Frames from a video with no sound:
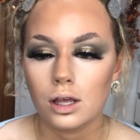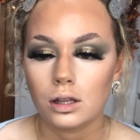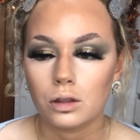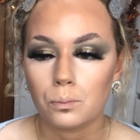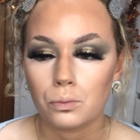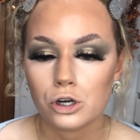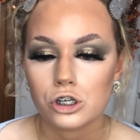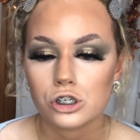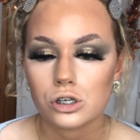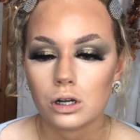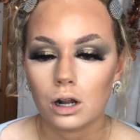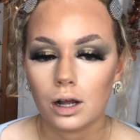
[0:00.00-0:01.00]
the brush,
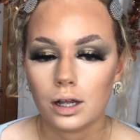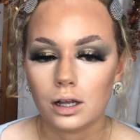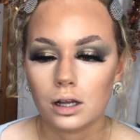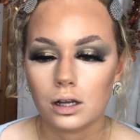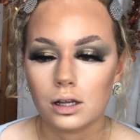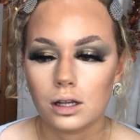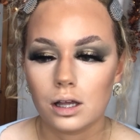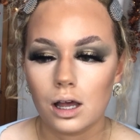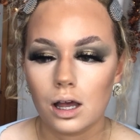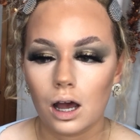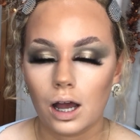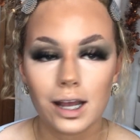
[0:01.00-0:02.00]
like,
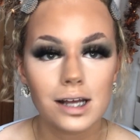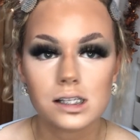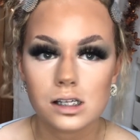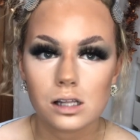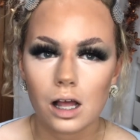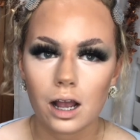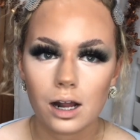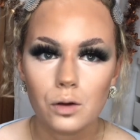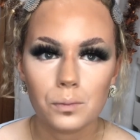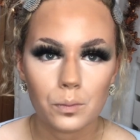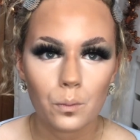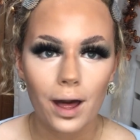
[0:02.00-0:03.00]
I guess is like a little
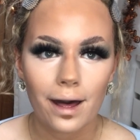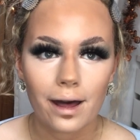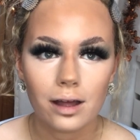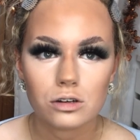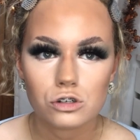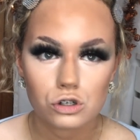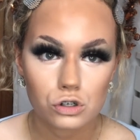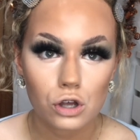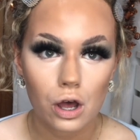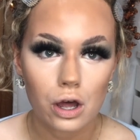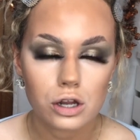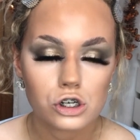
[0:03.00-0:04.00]
bit wet to
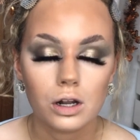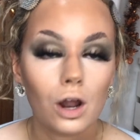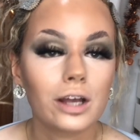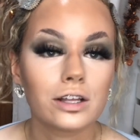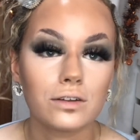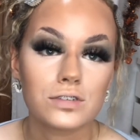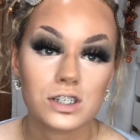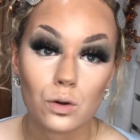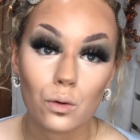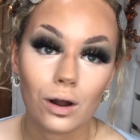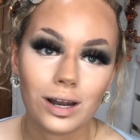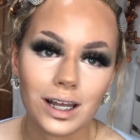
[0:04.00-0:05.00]
touch. Like you've still
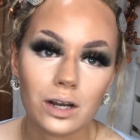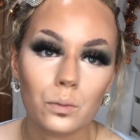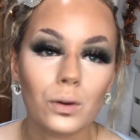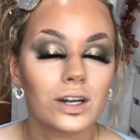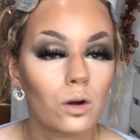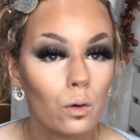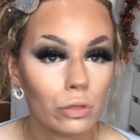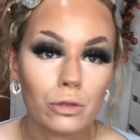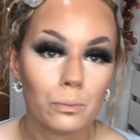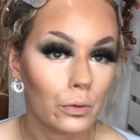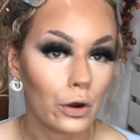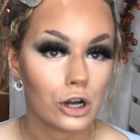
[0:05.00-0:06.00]
got liquid on the
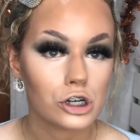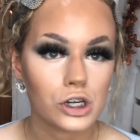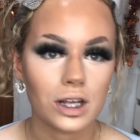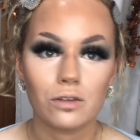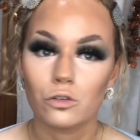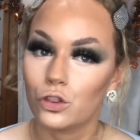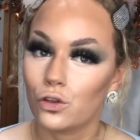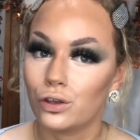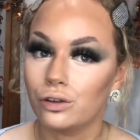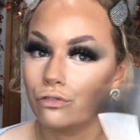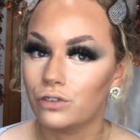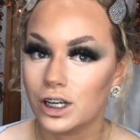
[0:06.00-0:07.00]
brush even though you
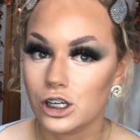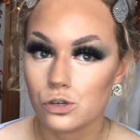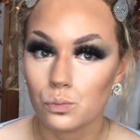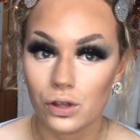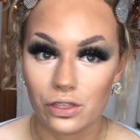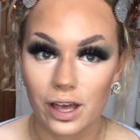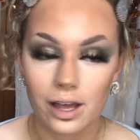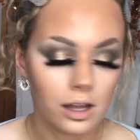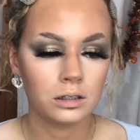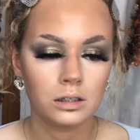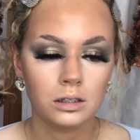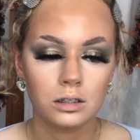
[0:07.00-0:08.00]
finished with it.
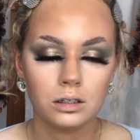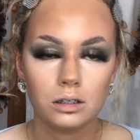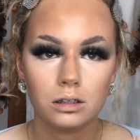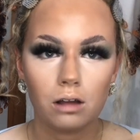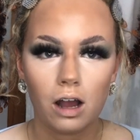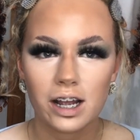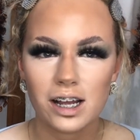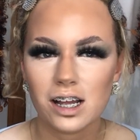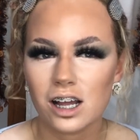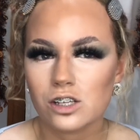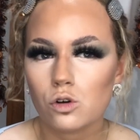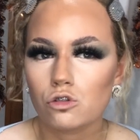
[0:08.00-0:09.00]
It's
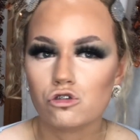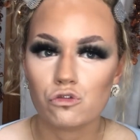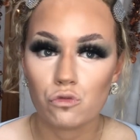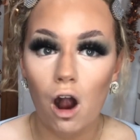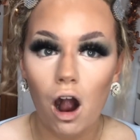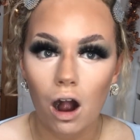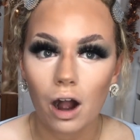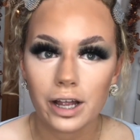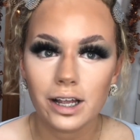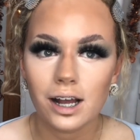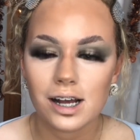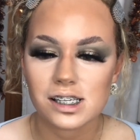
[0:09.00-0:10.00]
not dry,
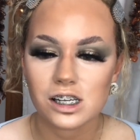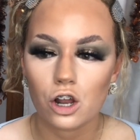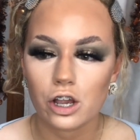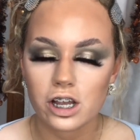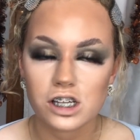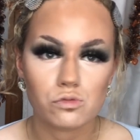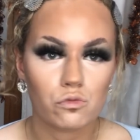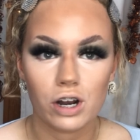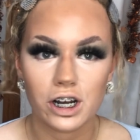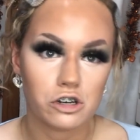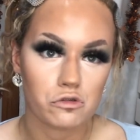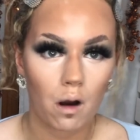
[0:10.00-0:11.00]
as in like it's really
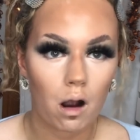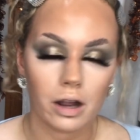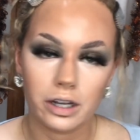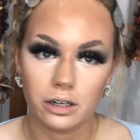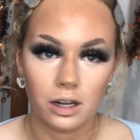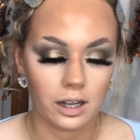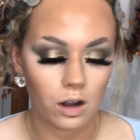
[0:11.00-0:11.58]
dry and like